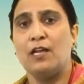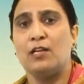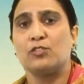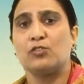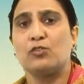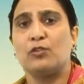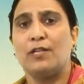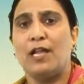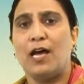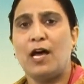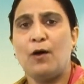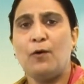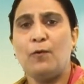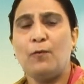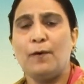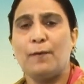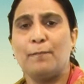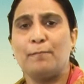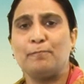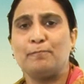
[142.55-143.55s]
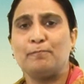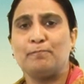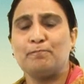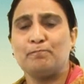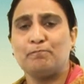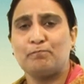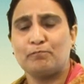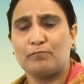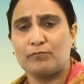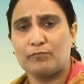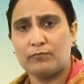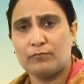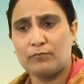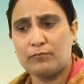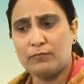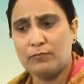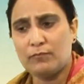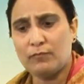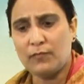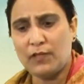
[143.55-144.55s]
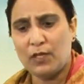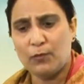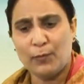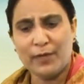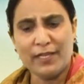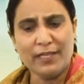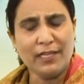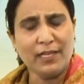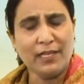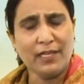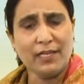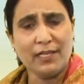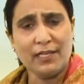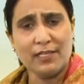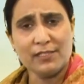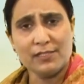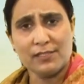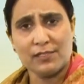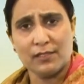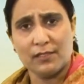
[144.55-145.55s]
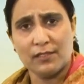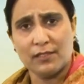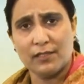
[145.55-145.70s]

So now when he's